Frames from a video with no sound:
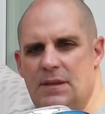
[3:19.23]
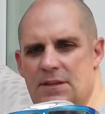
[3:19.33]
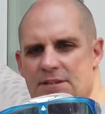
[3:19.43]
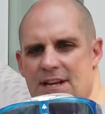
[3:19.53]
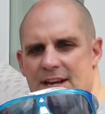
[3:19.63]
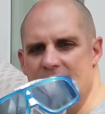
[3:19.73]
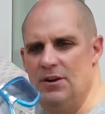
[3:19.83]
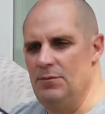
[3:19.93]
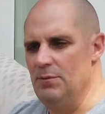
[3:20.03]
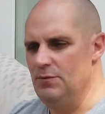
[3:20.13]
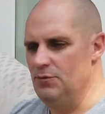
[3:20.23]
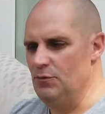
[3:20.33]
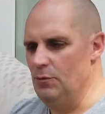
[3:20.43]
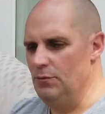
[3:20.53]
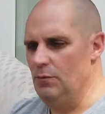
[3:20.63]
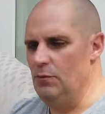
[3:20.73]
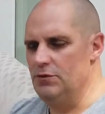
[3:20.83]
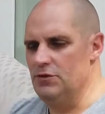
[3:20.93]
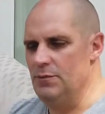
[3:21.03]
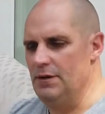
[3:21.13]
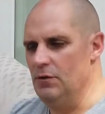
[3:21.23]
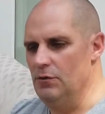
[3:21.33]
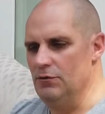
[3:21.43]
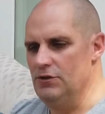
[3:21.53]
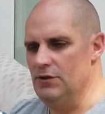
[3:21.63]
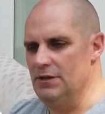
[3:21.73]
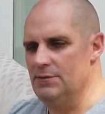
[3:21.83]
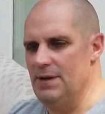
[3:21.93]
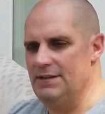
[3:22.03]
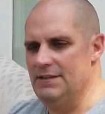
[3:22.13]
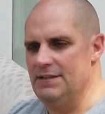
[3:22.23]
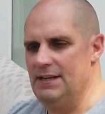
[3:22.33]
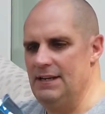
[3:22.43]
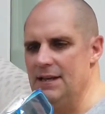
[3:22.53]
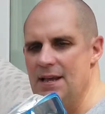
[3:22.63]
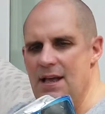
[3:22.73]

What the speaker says: the standard open water swimming goggles you'd expect to see.